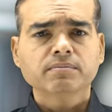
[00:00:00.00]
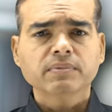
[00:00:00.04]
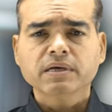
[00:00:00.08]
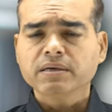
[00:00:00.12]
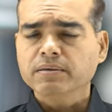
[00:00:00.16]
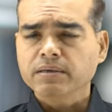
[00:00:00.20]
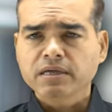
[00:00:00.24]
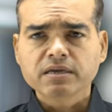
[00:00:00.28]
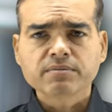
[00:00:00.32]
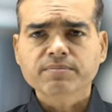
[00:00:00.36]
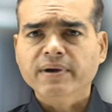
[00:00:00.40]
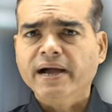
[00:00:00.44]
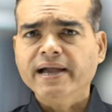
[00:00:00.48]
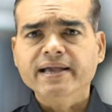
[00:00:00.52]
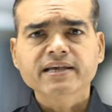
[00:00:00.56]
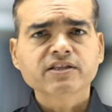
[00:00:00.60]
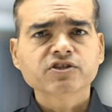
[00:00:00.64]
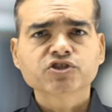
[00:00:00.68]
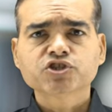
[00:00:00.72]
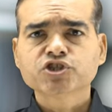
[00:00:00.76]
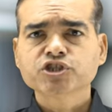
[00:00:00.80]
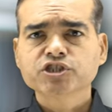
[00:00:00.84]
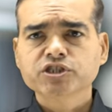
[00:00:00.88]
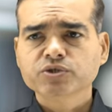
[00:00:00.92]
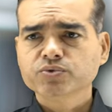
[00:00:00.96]
In my
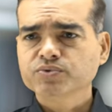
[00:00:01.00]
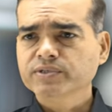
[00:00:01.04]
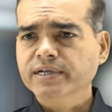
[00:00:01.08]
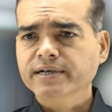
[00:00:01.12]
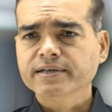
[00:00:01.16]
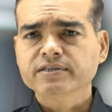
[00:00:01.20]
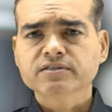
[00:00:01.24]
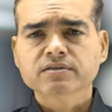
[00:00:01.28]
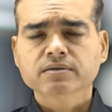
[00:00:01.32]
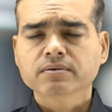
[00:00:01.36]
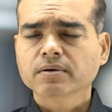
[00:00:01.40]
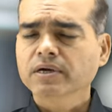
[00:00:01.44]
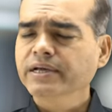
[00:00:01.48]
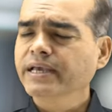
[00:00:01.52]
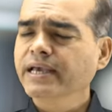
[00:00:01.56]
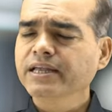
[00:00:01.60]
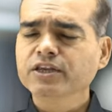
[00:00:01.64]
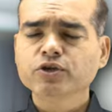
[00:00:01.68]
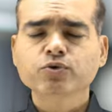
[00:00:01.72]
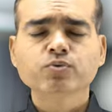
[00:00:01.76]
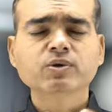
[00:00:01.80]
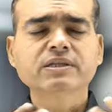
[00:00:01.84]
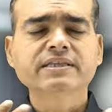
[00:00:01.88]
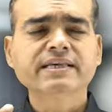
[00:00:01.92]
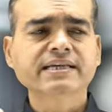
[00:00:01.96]
institute, that is, again,
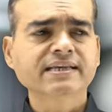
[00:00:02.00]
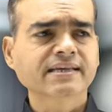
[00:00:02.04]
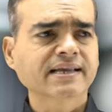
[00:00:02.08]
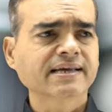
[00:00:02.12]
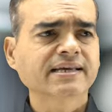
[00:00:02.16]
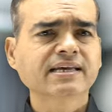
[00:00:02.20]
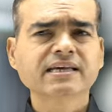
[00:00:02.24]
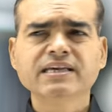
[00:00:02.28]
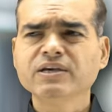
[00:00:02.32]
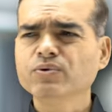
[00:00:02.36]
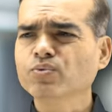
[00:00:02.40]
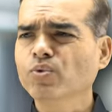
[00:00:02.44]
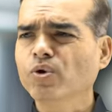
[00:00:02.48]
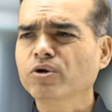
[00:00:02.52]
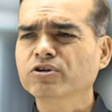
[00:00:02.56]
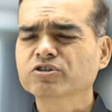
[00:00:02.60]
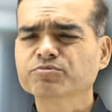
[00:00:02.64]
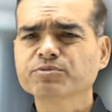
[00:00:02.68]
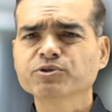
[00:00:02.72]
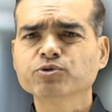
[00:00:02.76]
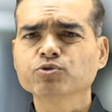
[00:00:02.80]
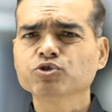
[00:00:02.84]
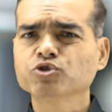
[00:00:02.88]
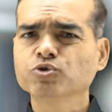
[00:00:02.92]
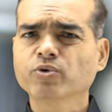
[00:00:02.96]
you will think like he wants
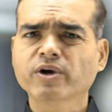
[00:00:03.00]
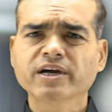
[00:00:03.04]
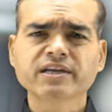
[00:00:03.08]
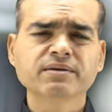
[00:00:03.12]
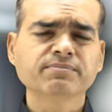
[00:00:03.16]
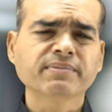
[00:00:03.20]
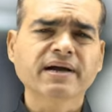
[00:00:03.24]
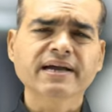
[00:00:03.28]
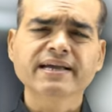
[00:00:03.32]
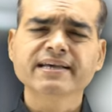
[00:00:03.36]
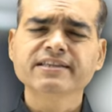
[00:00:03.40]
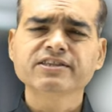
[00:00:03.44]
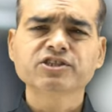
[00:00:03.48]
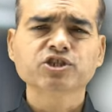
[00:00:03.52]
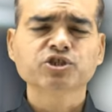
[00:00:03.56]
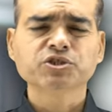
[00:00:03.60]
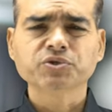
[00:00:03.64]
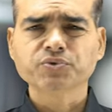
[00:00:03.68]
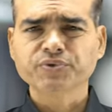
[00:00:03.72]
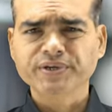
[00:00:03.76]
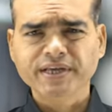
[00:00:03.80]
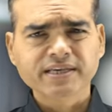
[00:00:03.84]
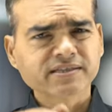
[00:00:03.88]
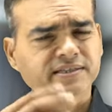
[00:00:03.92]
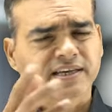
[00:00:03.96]
me to join my
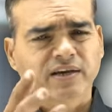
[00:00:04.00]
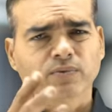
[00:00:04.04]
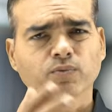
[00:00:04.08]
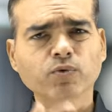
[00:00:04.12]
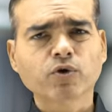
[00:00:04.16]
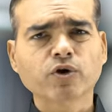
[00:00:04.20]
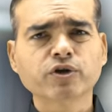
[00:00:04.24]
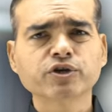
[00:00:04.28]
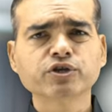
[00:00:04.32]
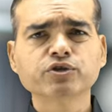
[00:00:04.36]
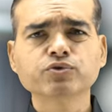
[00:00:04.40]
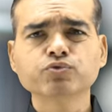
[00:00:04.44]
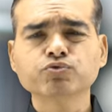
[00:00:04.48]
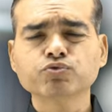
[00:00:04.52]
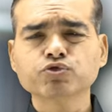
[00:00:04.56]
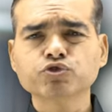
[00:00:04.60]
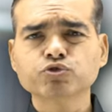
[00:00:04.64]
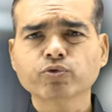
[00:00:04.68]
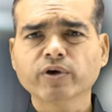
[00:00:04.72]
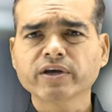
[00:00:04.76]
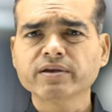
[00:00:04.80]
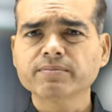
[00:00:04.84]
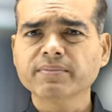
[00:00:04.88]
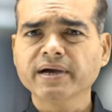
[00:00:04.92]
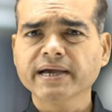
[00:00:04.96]
institute. Yes, I want you to
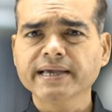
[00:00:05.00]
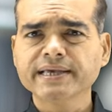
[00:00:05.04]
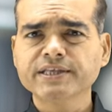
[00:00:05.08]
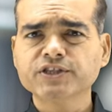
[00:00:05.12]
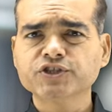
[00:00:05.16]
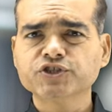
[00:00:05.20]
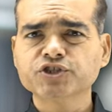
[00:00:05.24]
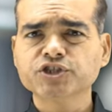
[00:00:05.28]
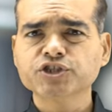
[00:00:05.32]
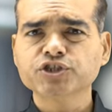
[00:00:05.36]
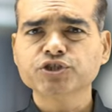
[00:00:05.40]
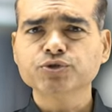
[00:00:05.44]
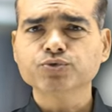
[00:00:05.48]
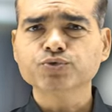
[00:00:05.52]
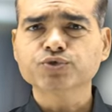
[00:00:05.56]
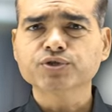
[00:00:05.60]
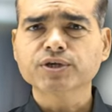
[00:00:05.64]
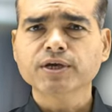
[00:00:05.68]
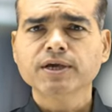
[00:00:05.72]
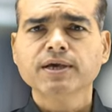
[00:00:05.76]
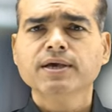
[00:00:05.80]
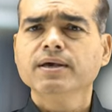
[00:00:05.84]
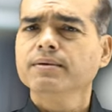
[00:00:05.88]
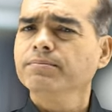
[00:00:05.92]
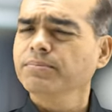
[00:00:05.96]
join my institute
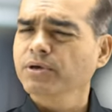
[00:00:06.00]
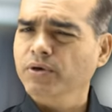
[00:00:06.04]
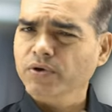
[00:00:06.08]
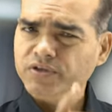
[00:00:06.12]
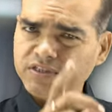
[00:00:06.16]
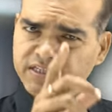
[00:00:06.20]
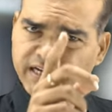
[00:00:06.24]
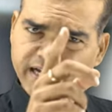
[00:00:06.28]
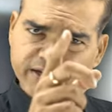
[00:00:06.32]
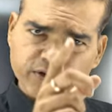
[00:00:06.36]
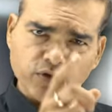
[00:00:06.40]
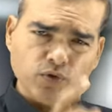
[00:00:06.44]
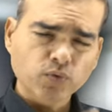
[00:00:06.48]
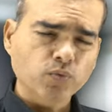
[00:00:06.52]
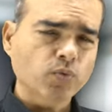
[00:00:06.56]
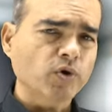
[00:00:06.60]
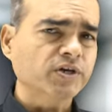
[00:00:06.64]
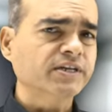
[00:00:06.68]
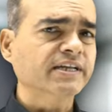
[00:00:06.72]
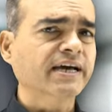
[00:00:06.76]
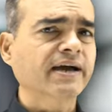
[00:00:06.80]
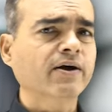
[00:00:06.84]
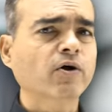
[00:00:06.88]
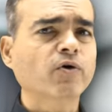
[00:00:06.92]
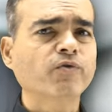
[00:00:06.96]
because I know
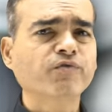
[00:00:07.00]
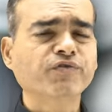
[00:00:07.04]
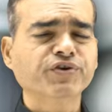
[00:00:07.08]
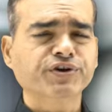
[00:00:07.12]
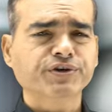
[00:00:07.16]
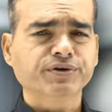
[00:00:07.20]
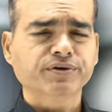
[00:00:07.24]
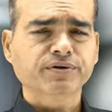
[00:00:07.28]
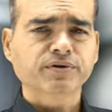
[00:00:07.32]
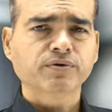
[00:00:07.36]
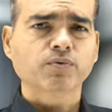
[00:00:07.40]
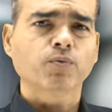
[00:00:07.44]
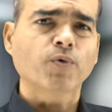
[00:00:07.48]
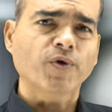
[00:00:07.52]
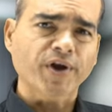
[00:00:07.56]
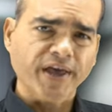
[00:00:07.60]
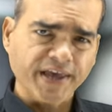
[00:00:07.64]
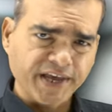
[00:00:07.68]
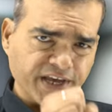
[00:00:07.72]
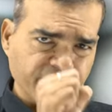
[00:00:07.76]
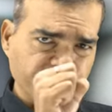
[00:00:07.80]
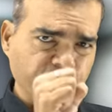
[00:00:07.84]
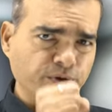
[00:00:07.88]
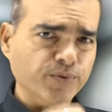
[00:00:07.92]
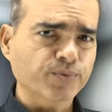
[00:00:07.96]
what I offer, what I
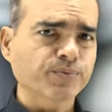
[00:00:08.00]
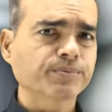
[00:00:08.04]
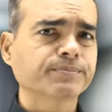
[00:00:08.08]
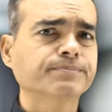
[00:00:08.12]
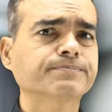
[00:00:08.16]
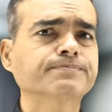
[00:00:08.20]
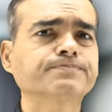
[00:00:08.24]
give.